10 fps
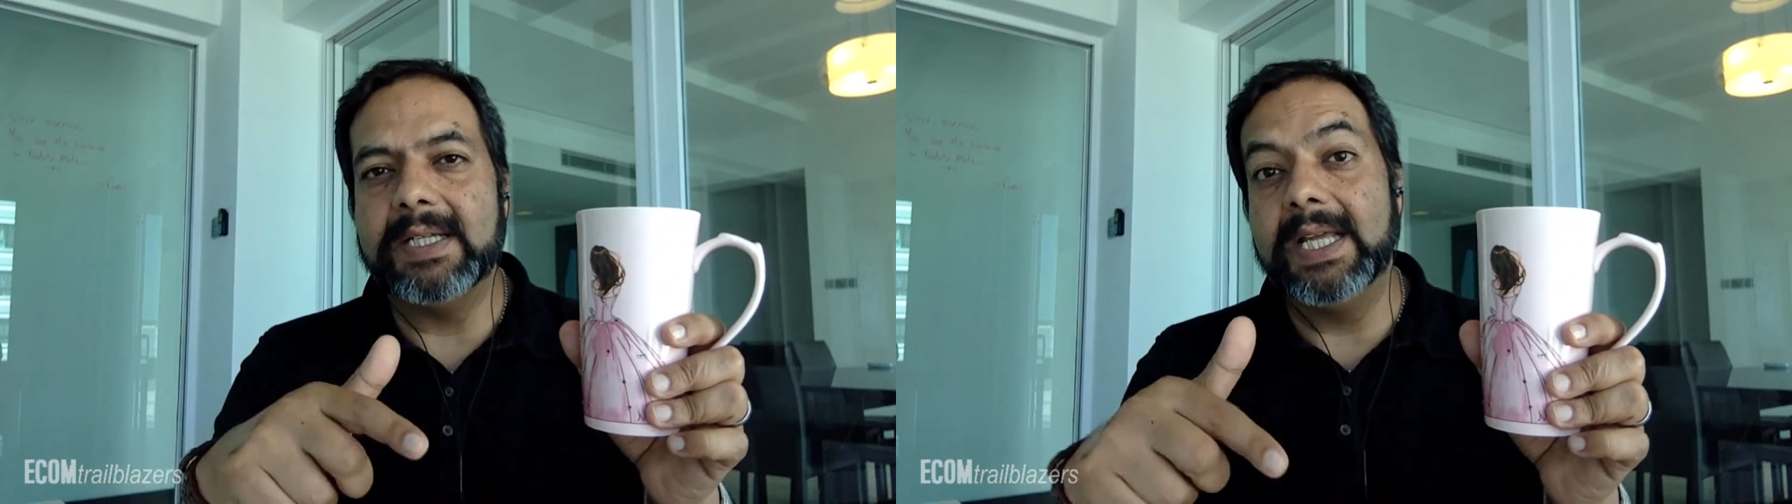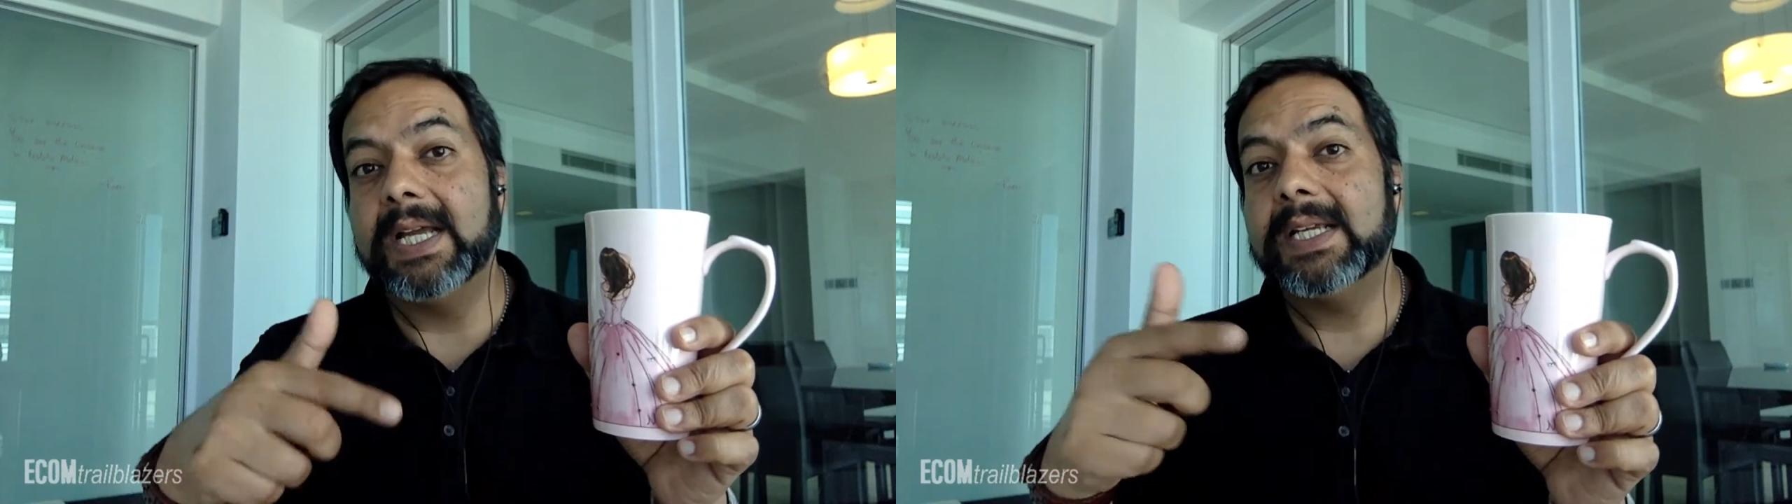
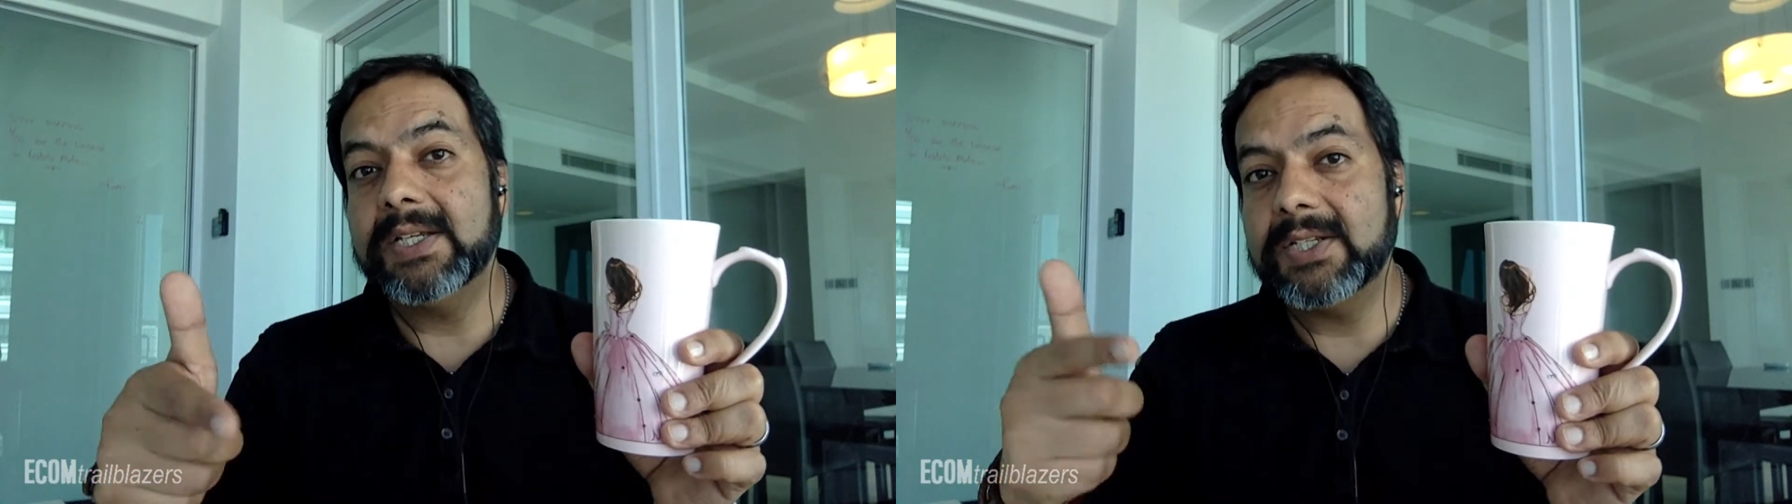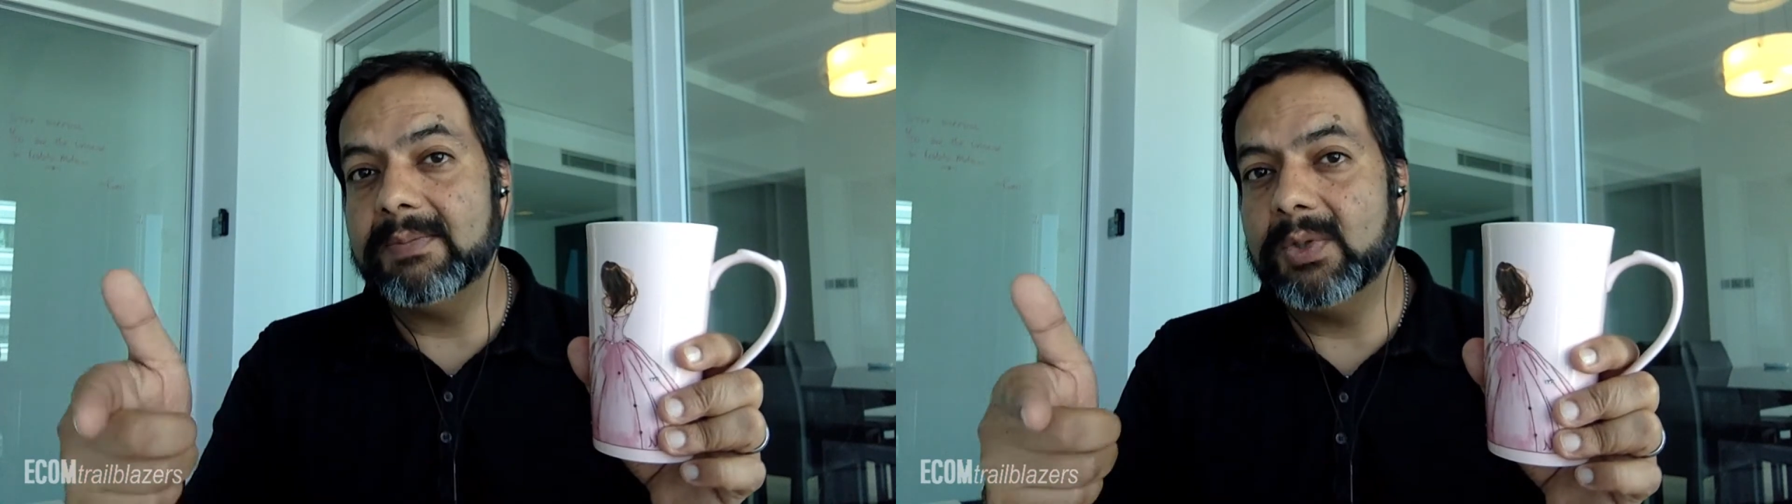In that
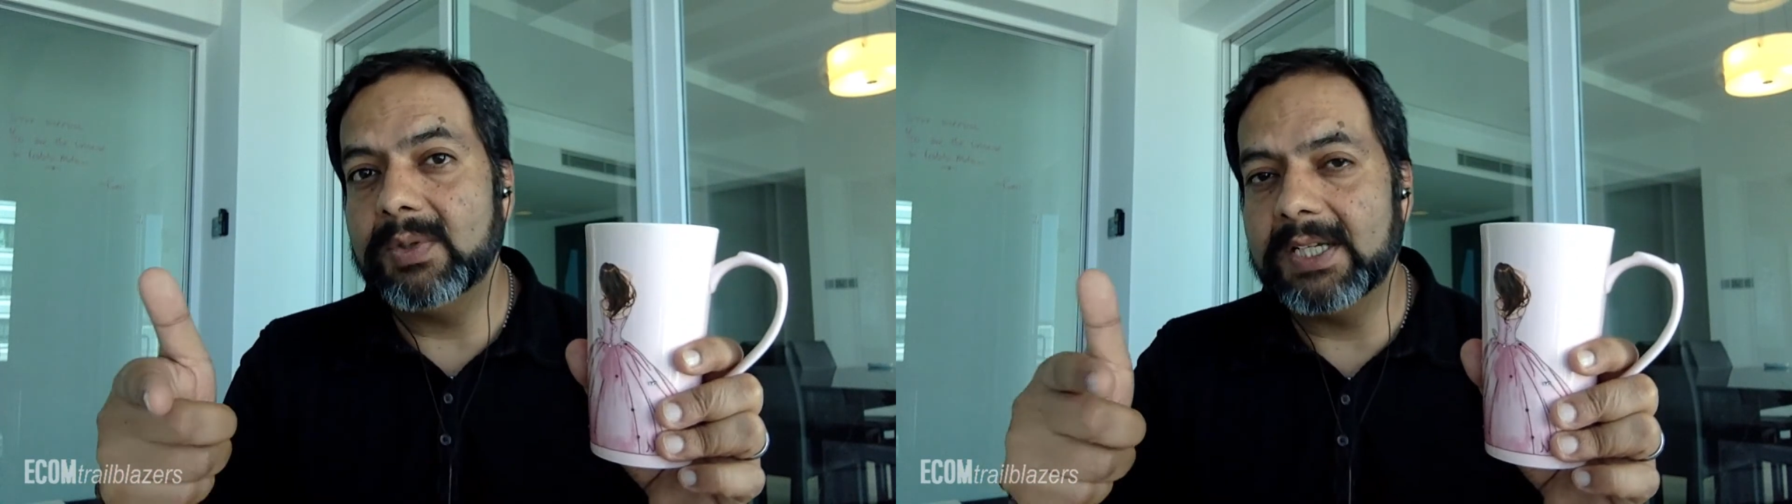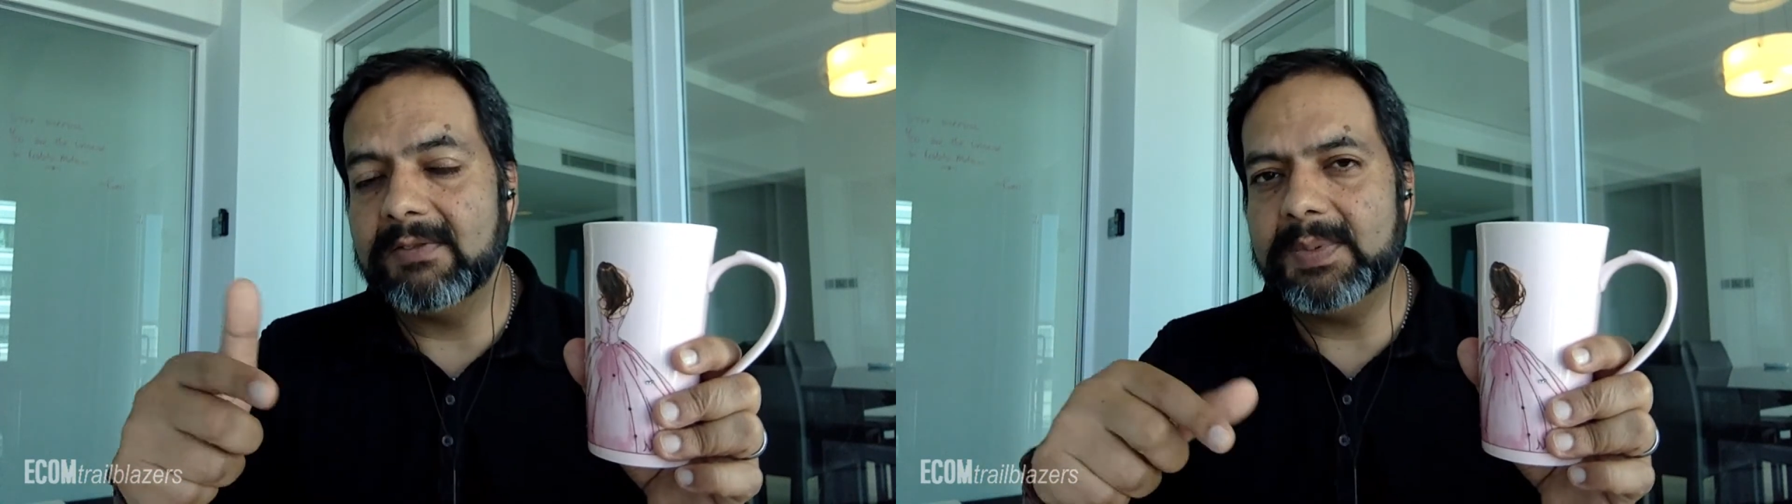case, I'm doing
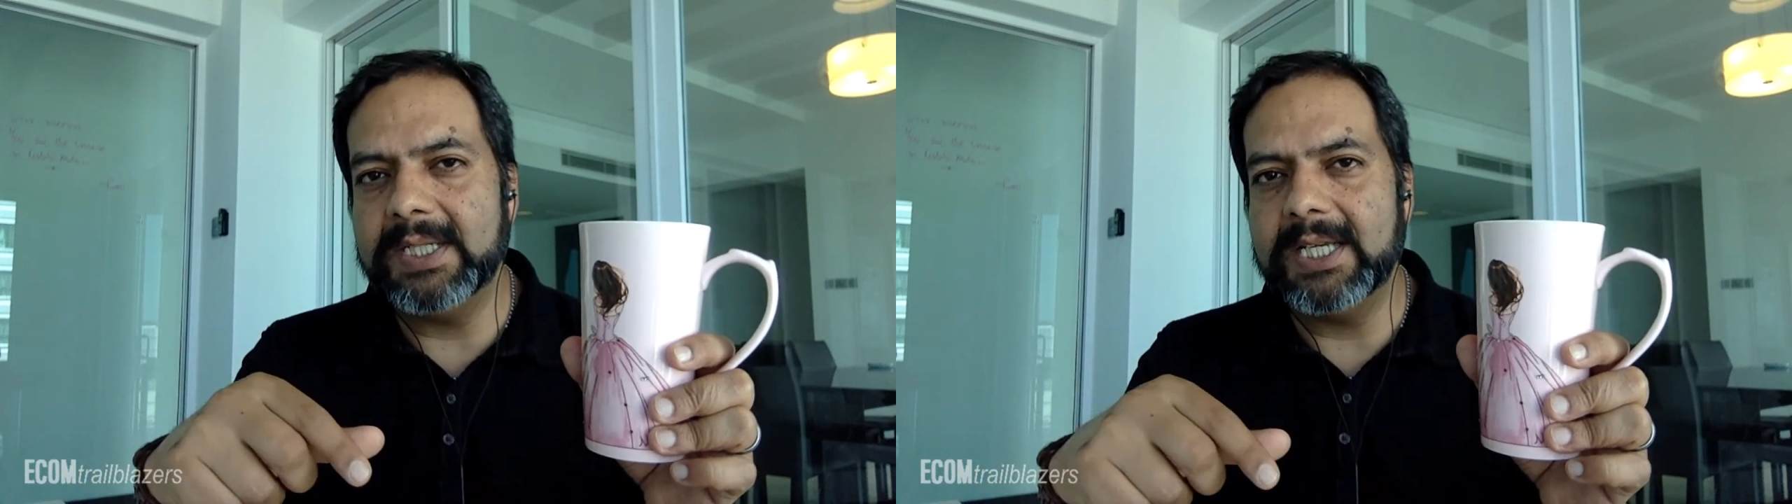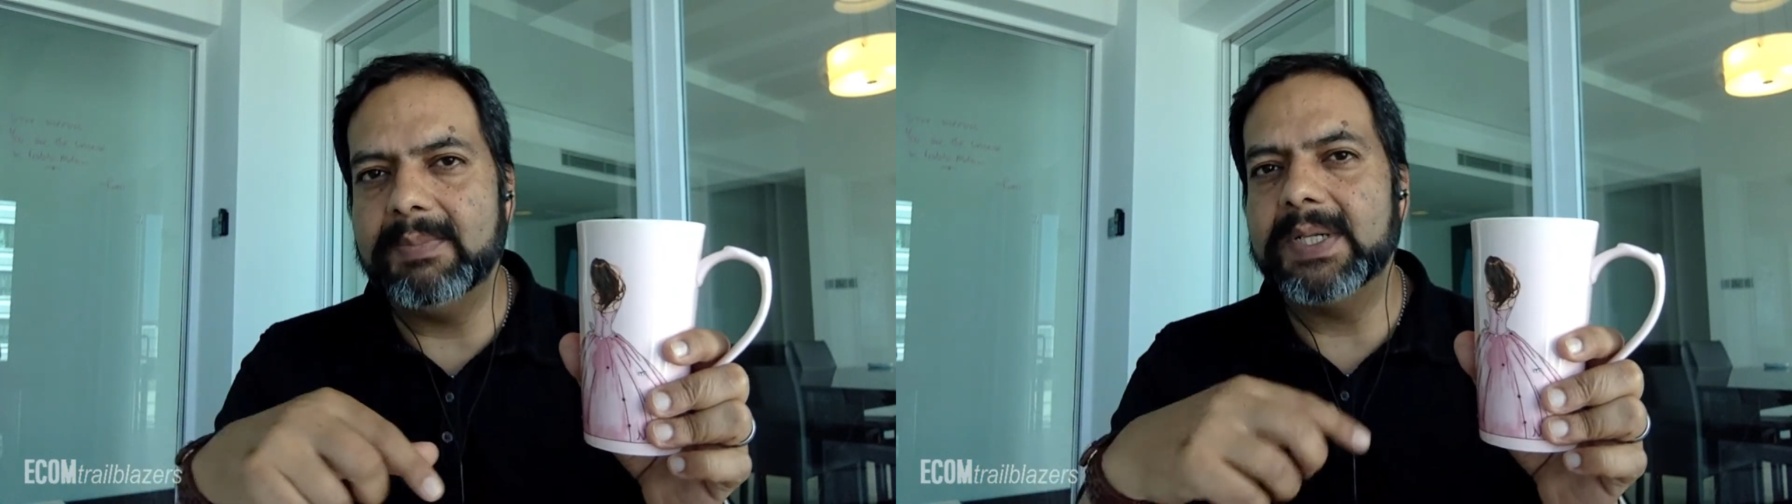
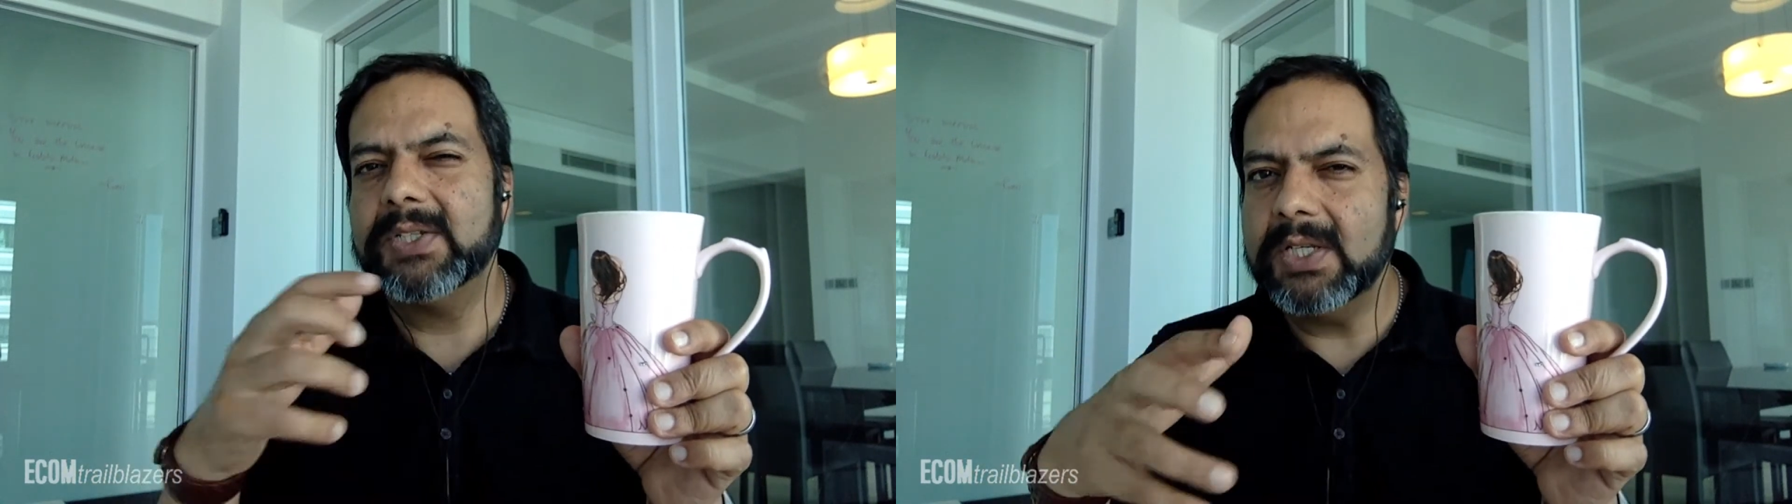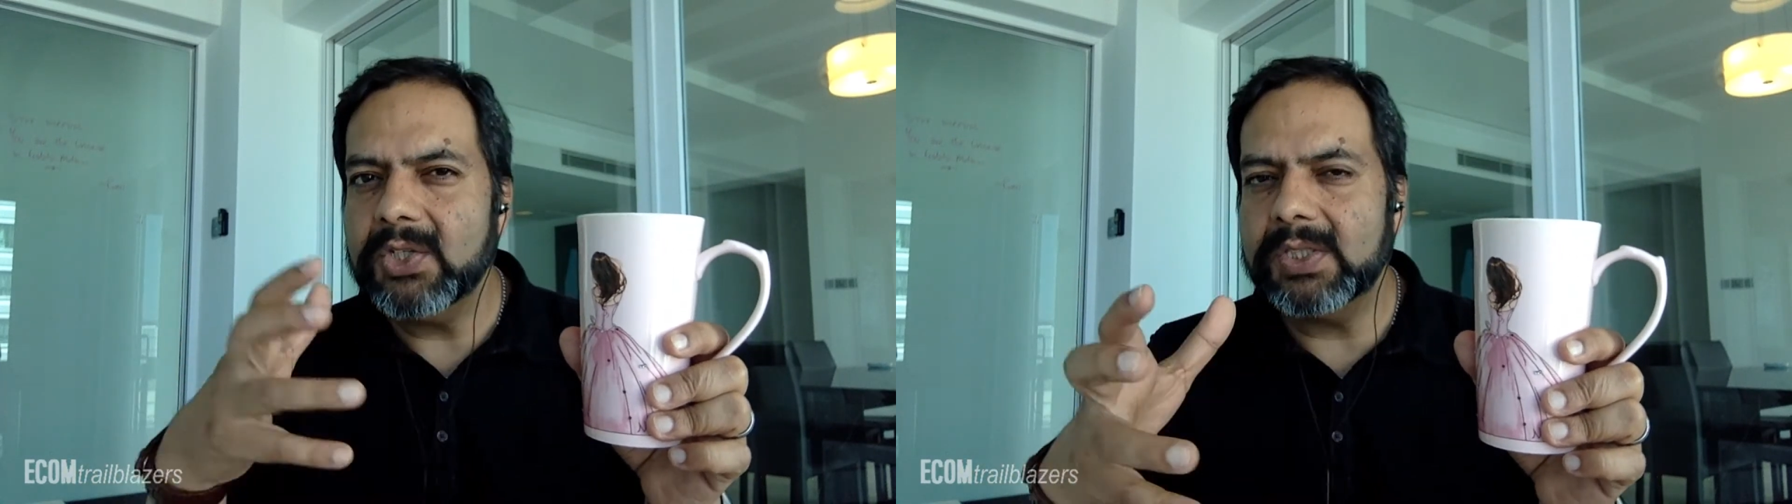FBA. But
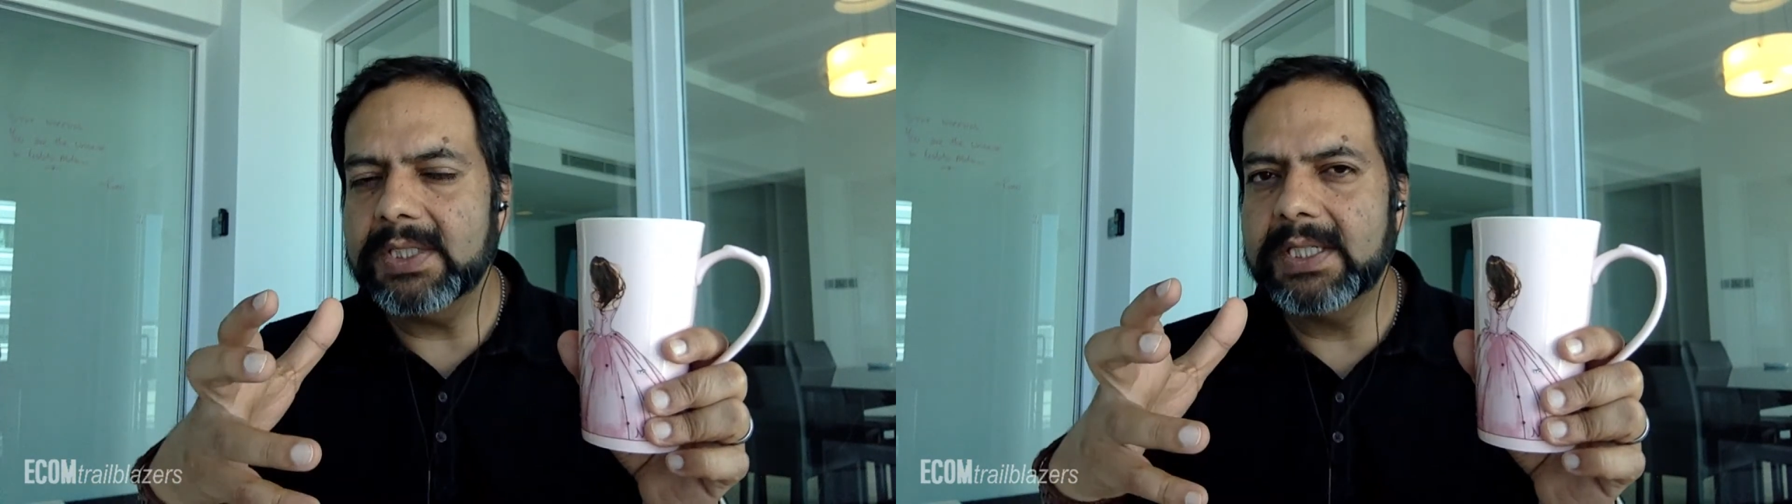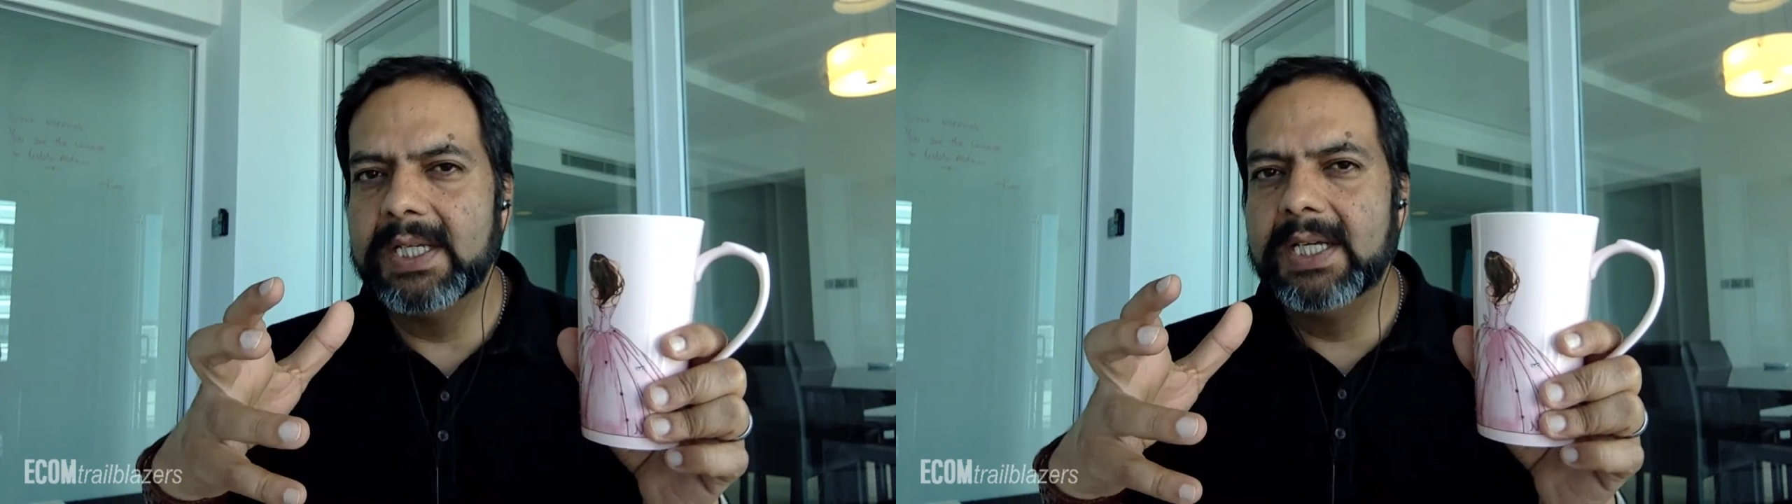essentially,